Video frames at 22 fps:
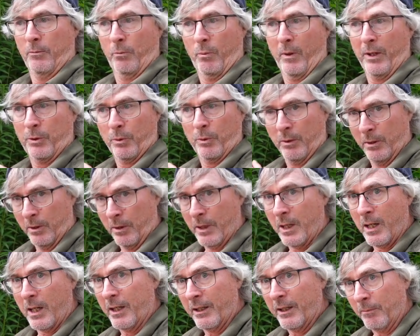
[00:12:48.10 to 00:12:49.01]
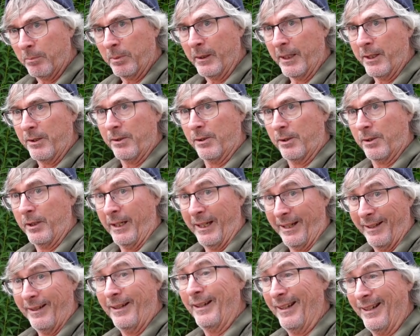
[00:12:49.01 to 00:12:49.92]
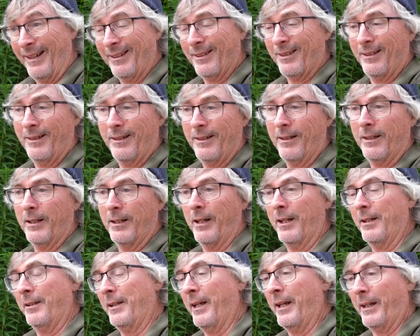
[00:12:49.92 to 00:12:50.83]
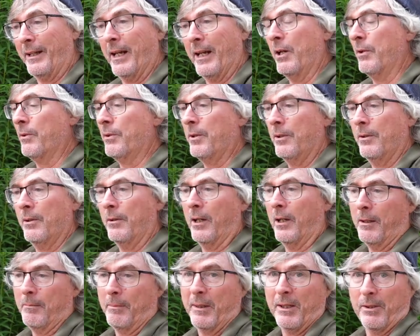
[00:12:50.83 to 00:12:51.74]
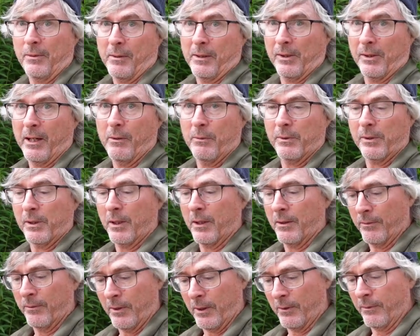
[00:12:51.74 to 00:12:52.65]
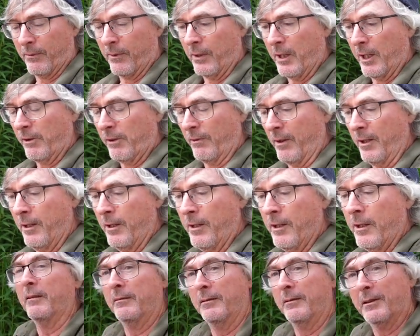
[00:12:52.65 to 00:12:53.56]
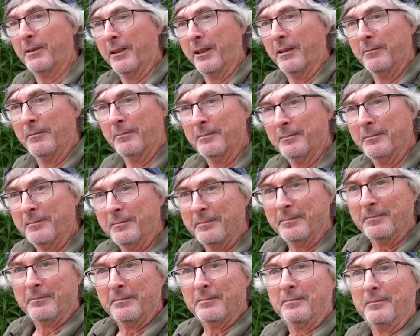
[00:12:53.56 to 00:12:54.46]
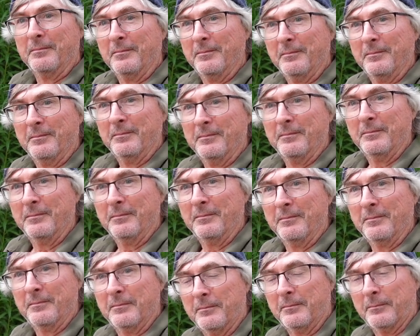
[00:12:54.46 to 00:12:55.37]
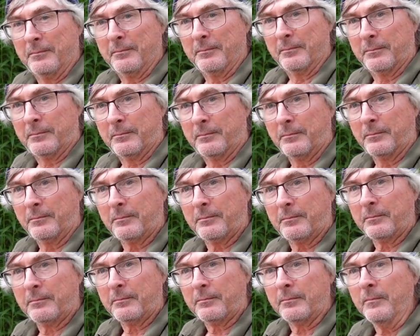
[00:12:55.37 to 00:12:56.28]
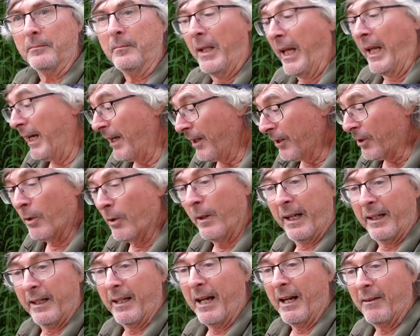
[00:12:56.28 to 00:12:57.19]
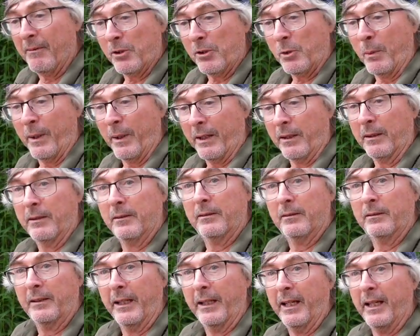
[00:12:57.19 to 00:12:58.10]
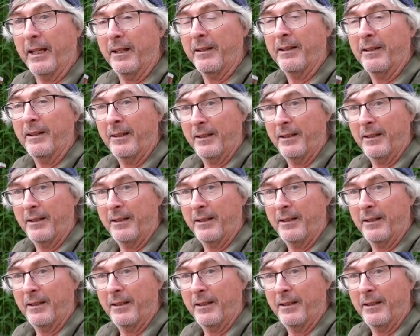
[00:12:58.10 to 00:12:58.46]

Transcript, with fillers: went to a lot of places to eat, eat uh, and take out, uh, basically because that was our, our philosophy. Are the okay. interviewers allowed to? Am I allowed to drink while I'm doing? Yeah, go ahead and have a swig. Okay. Yeah.